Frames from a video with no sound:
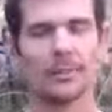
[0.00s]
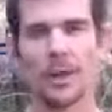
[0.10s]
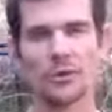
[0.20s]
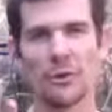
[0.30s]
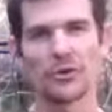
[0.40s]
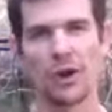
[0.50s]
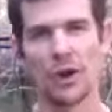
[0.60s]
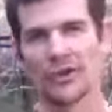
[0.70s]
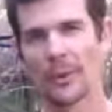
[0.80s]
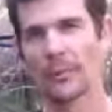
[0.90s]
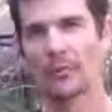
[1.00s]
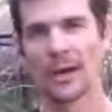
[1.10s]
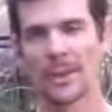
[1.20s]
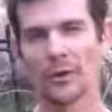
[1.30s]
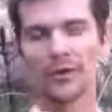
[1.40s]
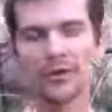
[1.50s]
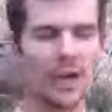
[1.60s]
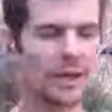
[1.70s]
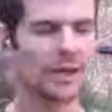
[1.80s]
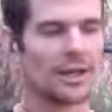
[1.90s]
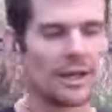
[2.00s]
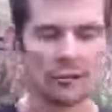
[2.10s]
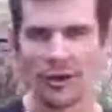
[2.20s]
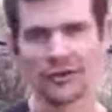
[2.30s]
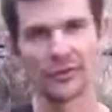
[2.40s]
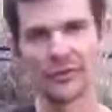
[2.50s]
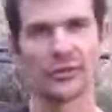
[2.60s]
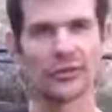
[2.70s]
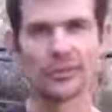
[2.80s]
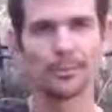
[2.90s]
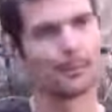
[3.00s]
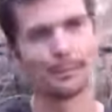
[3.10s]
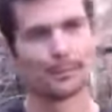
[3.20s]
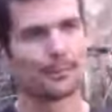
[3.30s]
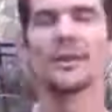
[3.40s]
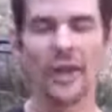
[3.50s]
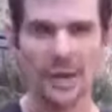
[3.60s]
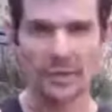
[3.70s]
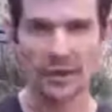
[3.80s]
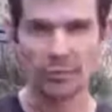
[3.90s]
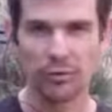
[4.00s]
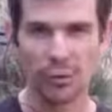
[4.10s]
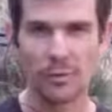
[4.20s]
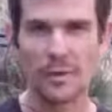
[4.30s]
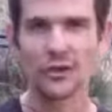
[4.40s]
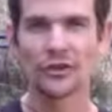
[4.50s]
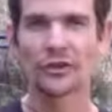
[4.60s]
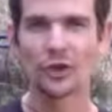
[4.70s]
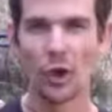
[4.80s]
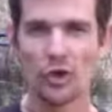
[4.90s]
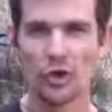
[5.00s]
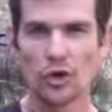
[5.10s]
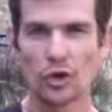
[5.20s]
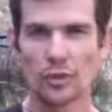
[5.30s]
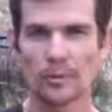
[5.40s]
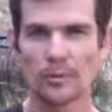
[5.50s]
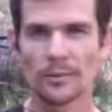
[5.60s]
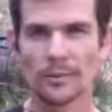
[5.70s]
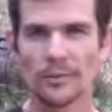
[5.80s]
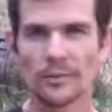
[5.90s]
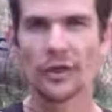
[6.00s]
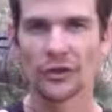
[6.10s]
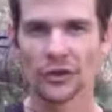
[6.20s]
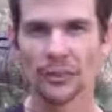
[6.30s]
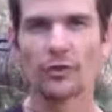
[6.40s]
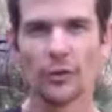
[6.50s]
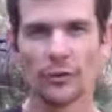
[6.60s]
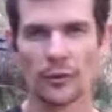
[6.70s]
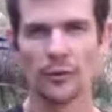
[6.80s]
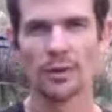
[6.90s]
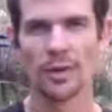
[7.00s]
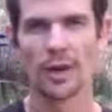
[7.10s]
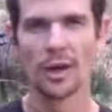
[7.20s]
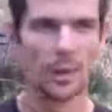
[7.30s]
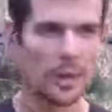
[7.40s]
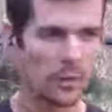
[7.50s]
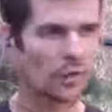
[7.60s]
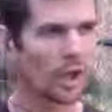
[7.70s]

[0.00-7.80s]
B12 is the only supplement I recommend or take. The rest of it's just. Second biggest problem is social disapproval people